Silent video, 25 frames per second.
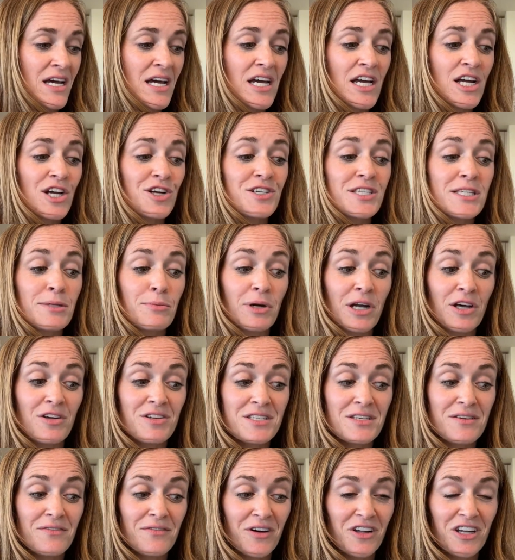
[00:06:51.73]
Here's someone else
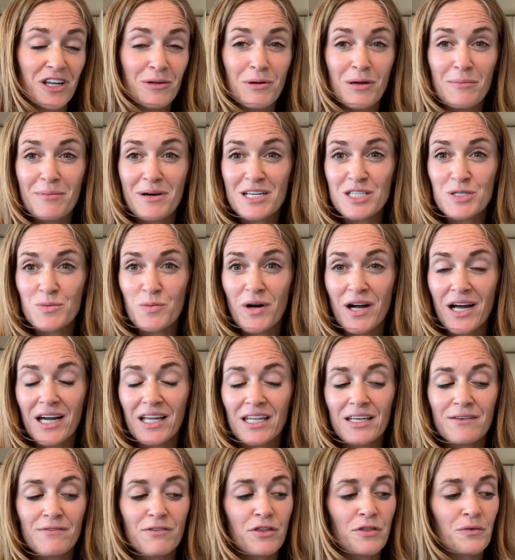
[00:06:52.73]
in Valdebebas where I
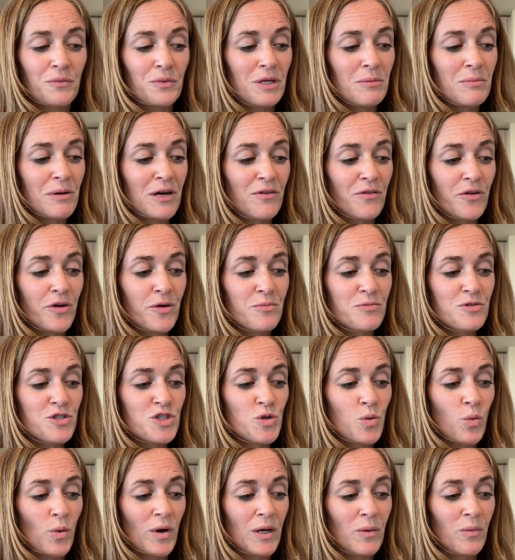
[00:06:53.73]
live, 3 bedrooms,
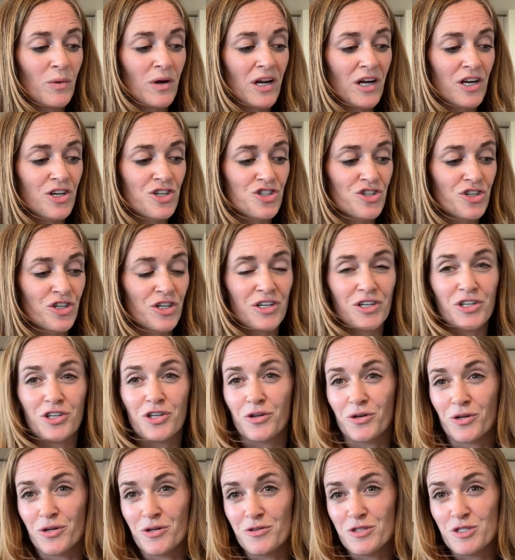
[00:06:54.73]
2,100
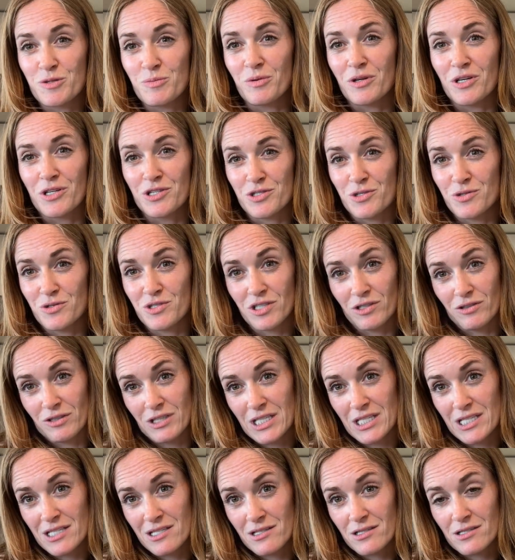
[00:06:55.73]
euros plus
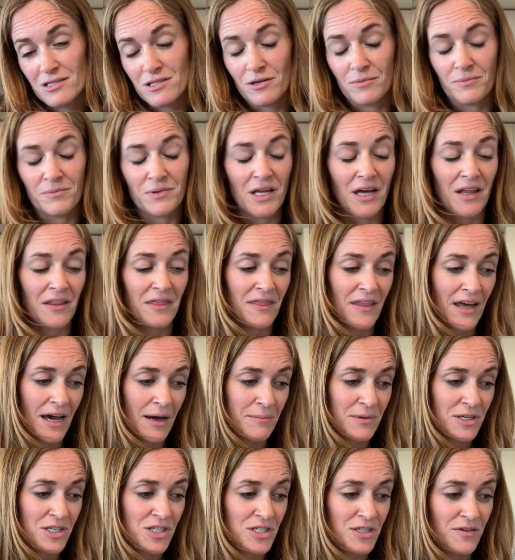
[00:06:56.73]
utilities. So not that
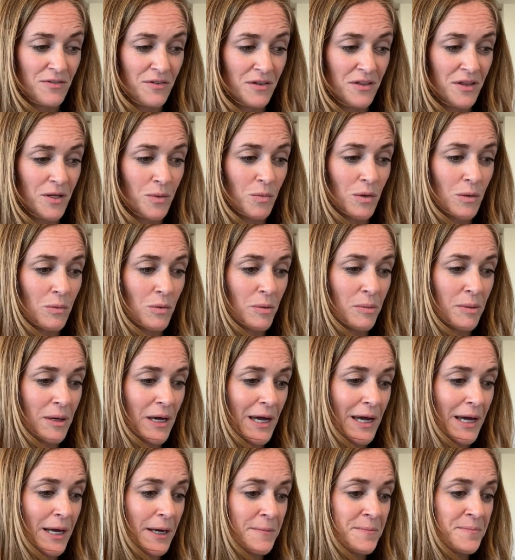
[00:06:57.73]
much different than what we're paying.